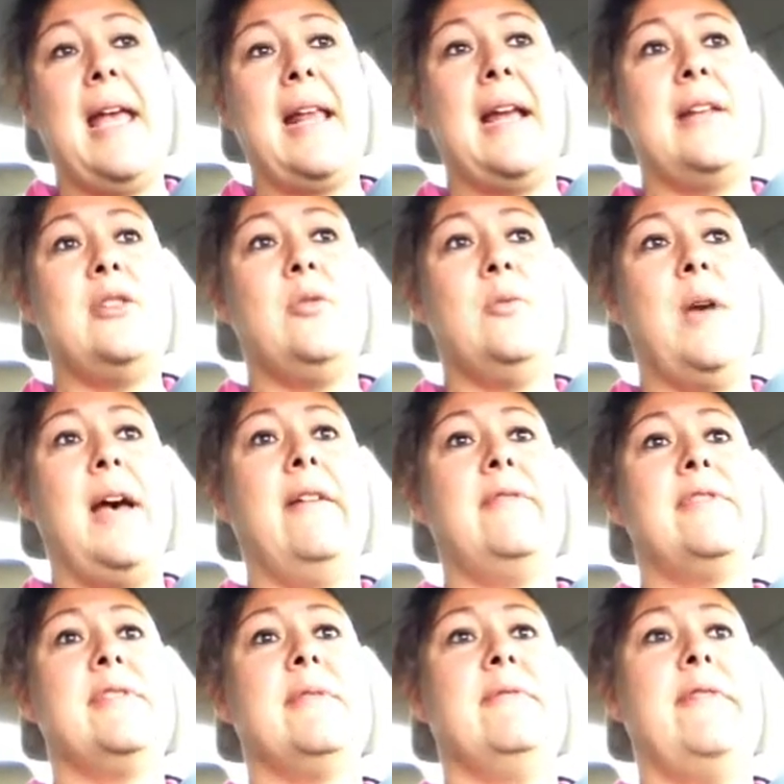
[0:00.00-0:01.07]
and I do
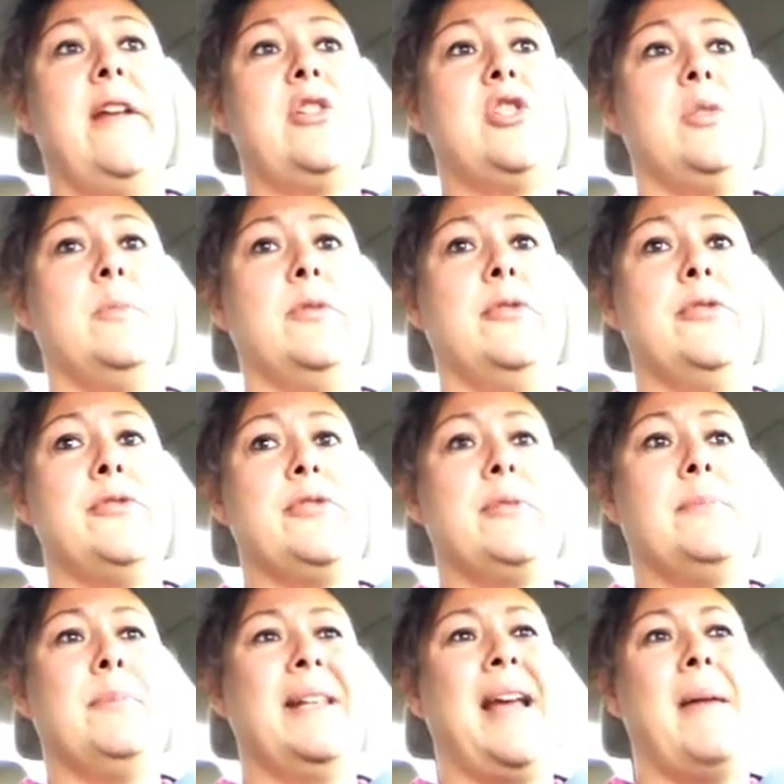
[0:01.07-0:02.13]
have some vegetables,
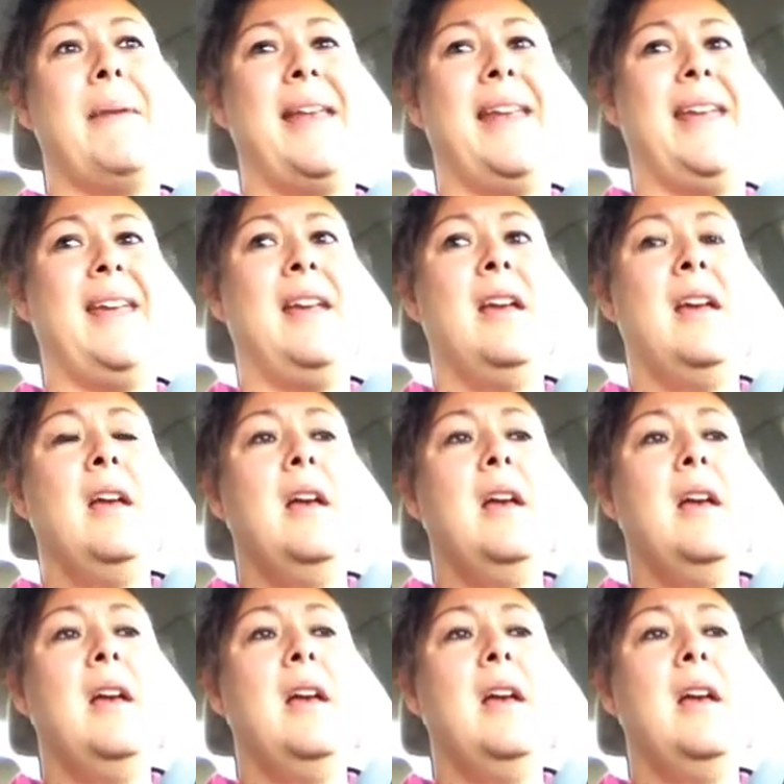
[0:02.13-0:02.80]
but not many.